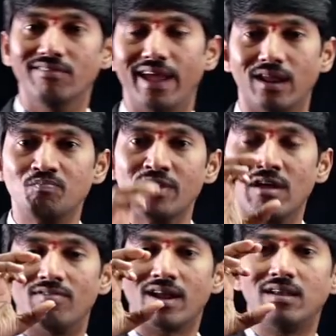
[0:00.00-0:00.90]
where
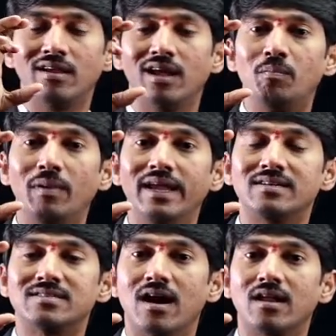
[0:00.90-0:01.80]
vertical
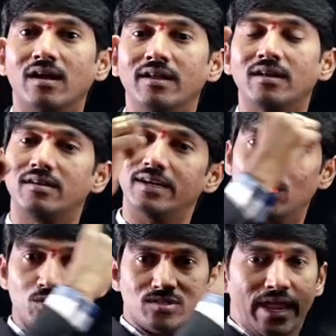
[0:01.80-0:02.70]
plates are
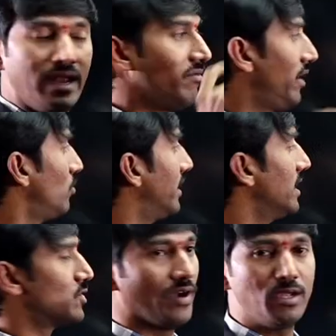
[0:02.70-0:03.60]
connected to sine wave,
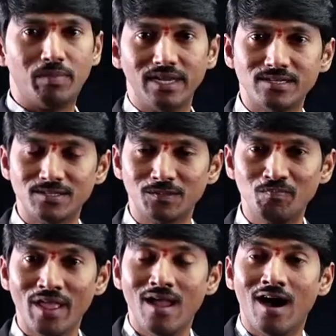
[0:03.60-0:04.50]
that is Y plates.
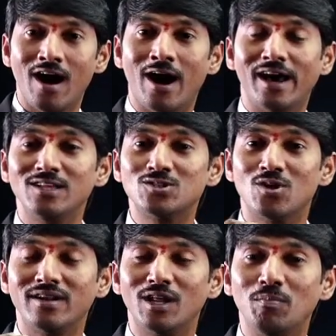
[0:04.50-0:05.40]

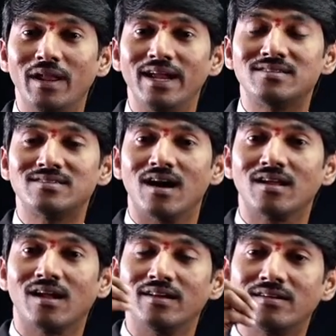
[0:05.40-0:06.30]
Horizontal plates
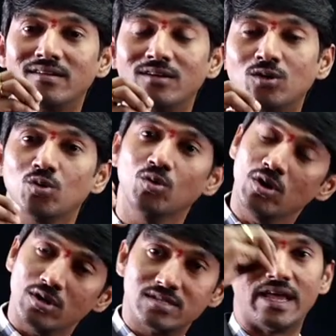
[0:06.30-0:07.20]
are connected
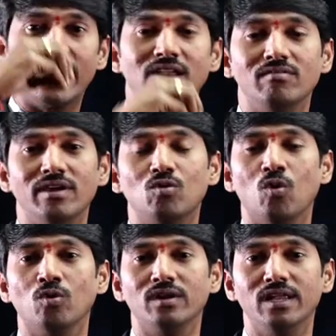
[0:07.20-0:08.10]
to sine wave
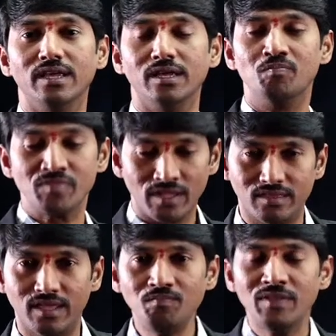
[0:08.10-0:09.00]
only.
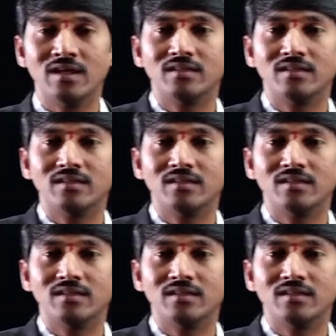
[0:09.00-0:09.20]
Then